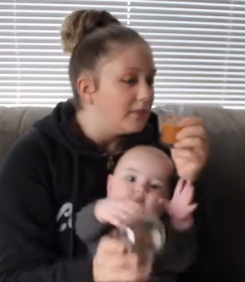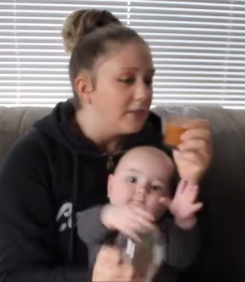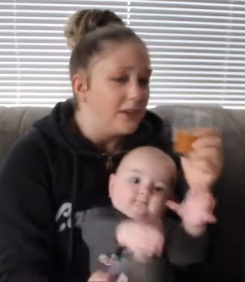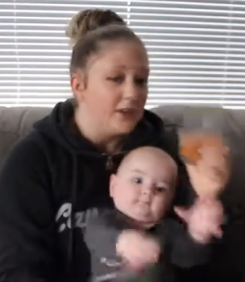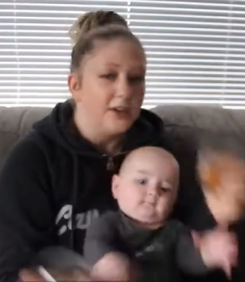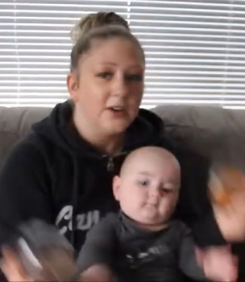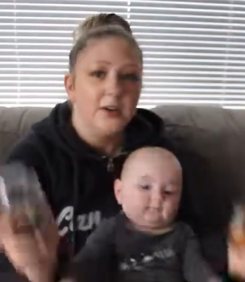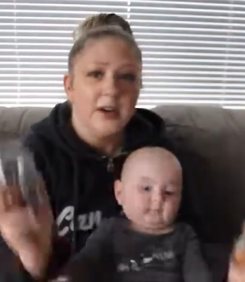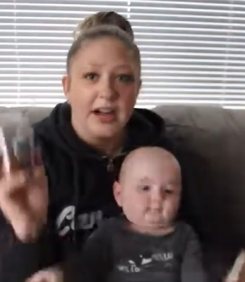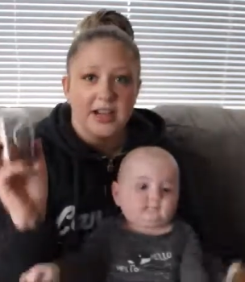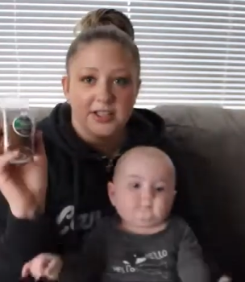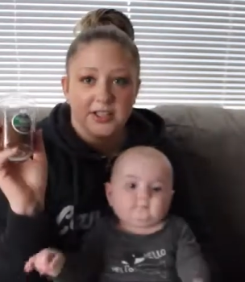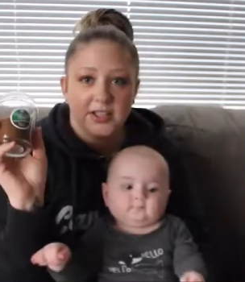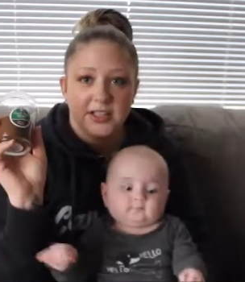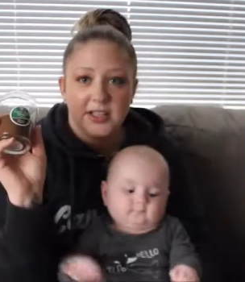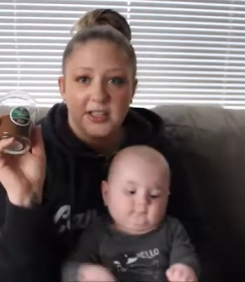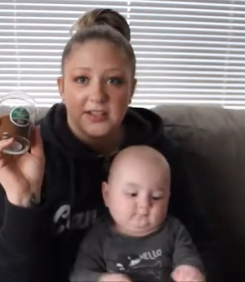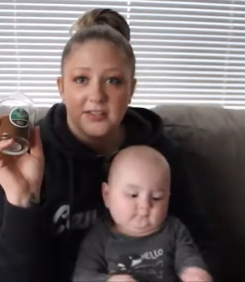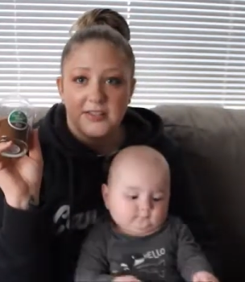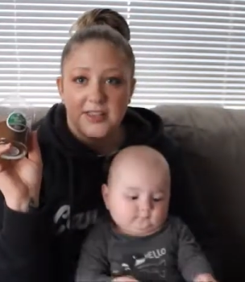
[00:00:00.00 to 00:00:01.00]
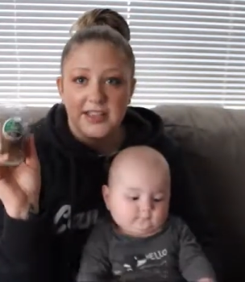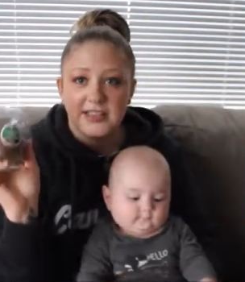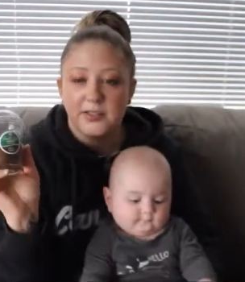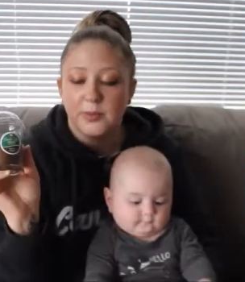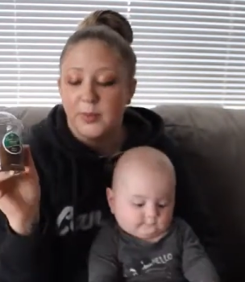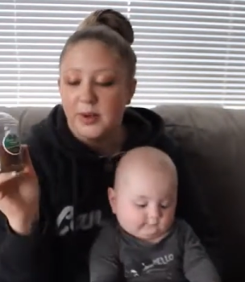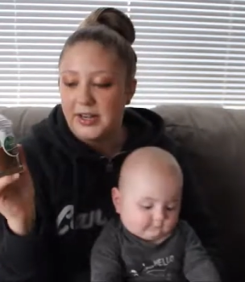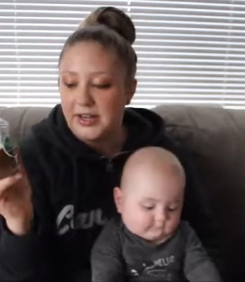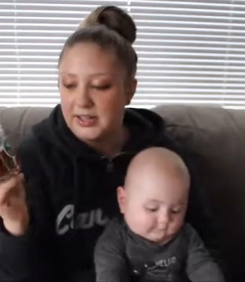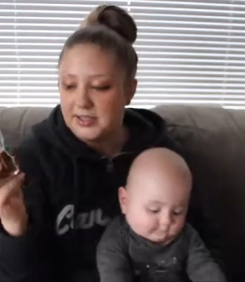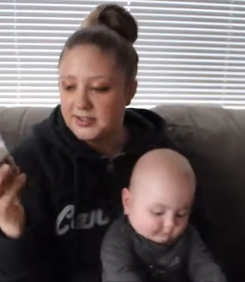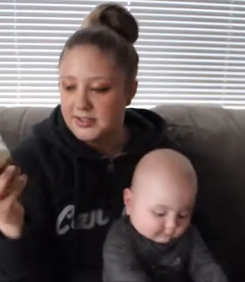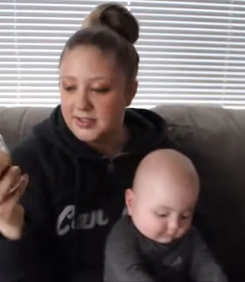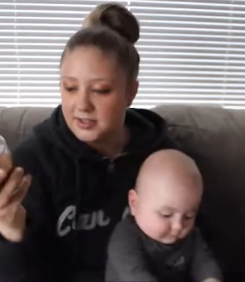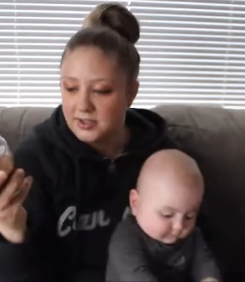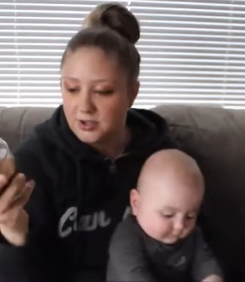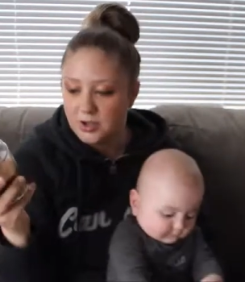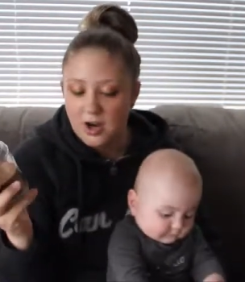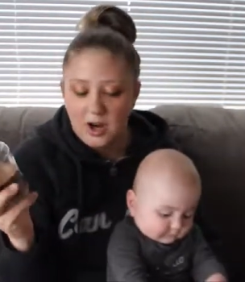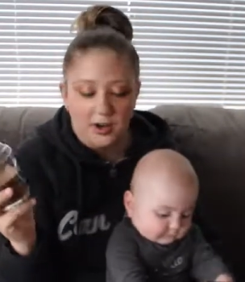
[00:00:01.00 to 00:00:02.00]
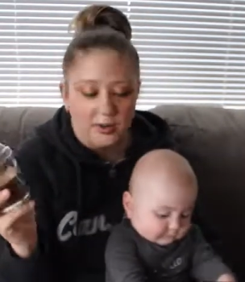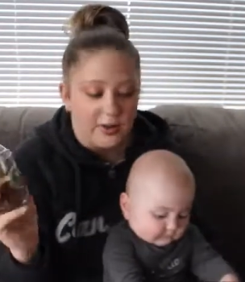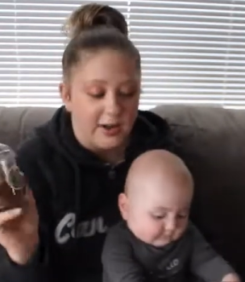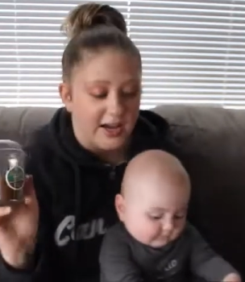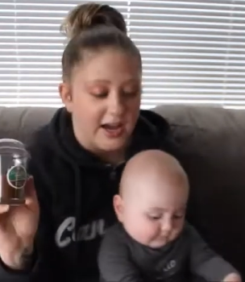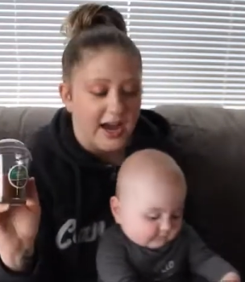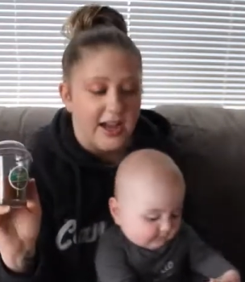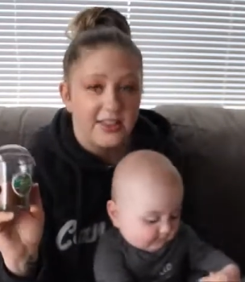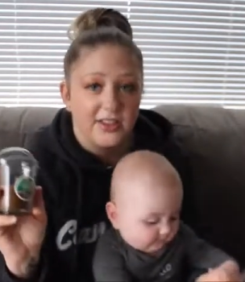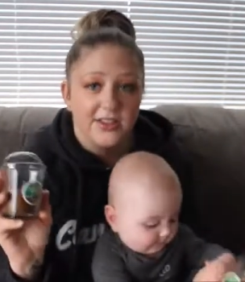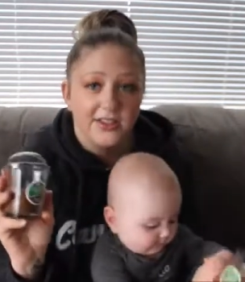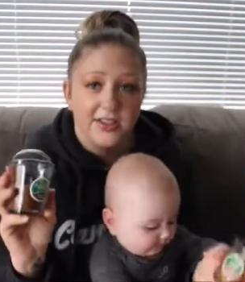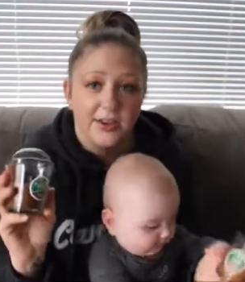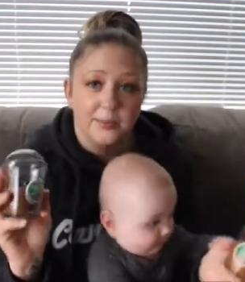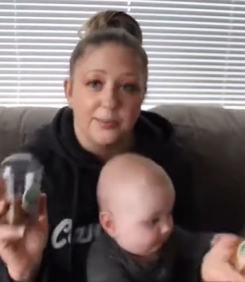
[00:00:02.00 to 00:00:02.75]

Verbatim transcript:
Speaker 1: You know, actually, this one is the strong one. I thought they